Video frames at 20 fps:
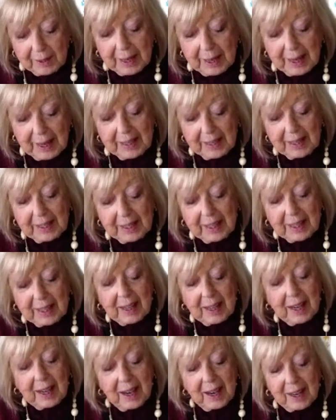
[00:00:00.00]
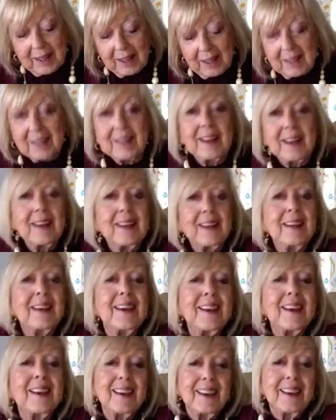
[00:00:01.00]
and he cut it and
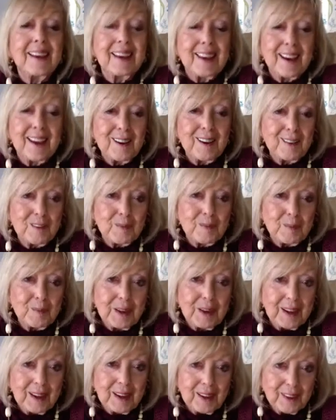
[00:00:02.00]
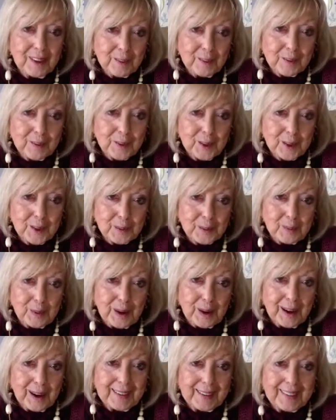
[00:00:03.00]
he gave me the first
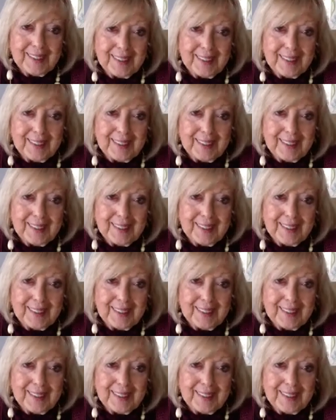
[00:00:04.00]
bite.